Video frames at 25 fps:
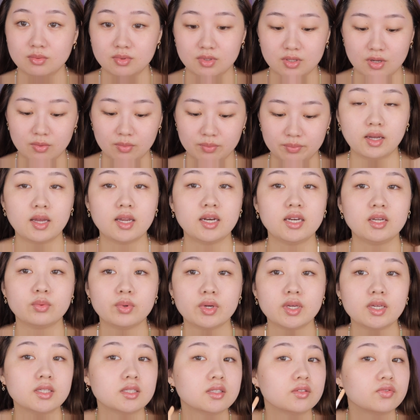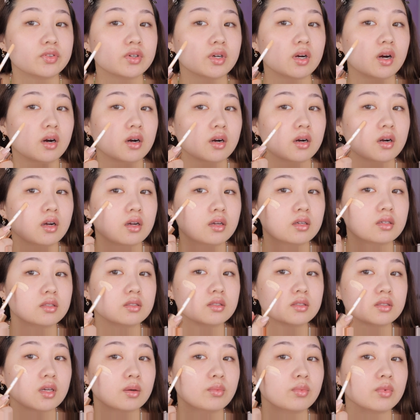So anyways, for our
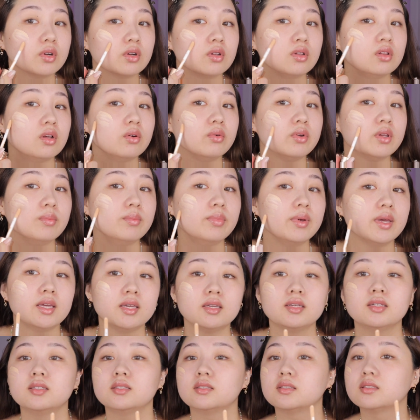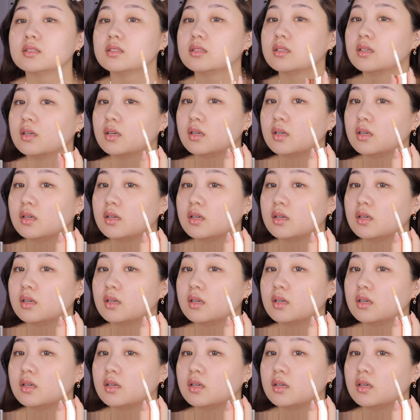summer glowy base,